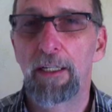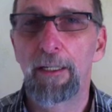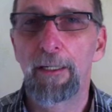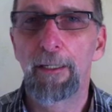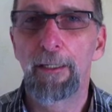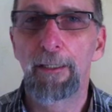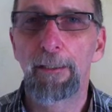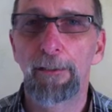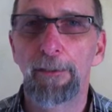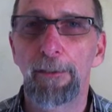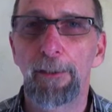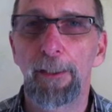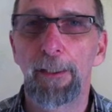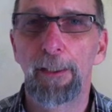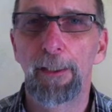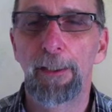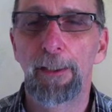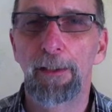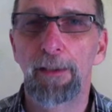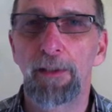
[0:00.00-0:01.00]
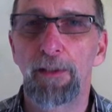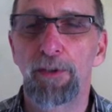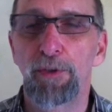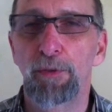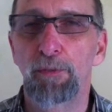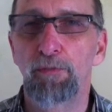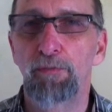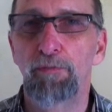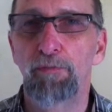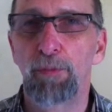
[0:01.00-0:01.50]
and
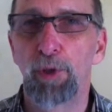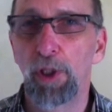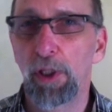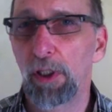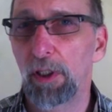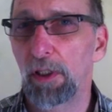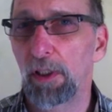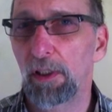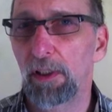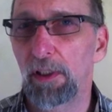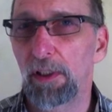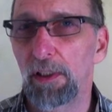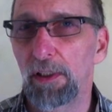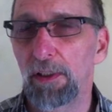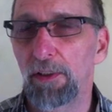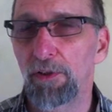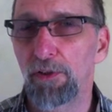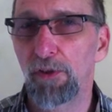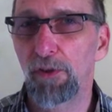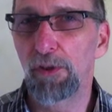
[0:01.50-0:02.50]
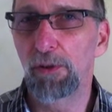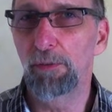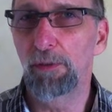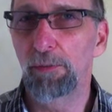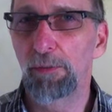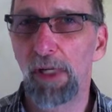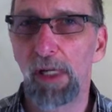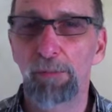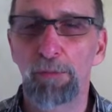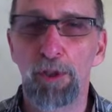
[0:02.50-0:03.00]
this book is going to
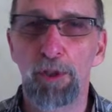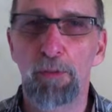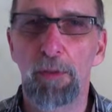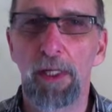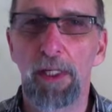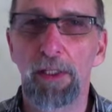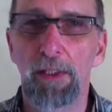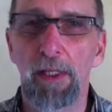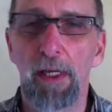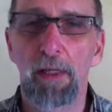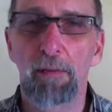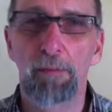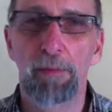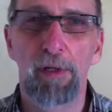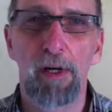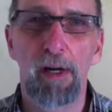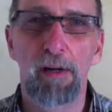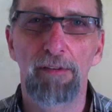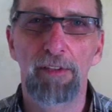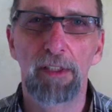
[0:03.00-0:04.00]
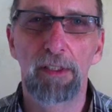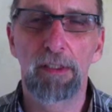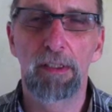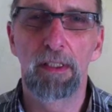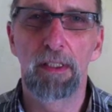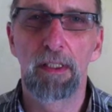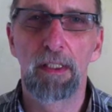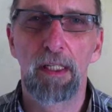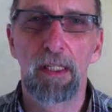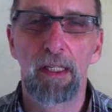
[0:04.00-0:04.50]
be published by a nonprofit
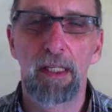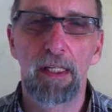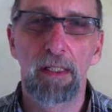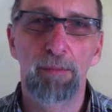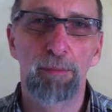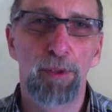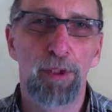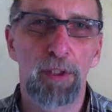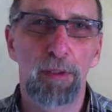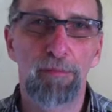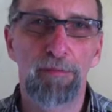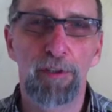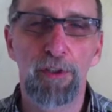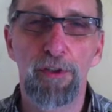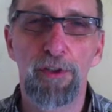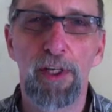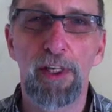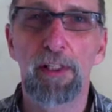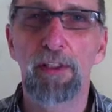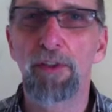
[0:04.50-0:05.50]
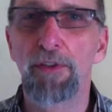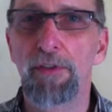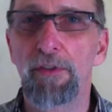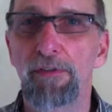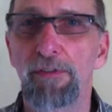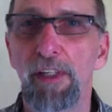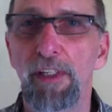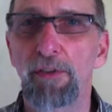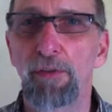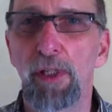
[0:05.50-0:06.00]
and put up for sale as
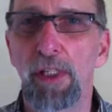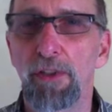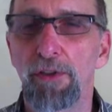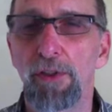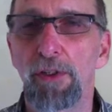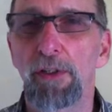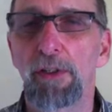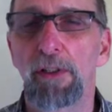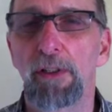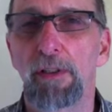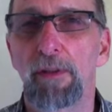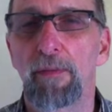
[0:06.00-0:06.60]
a fundraiser.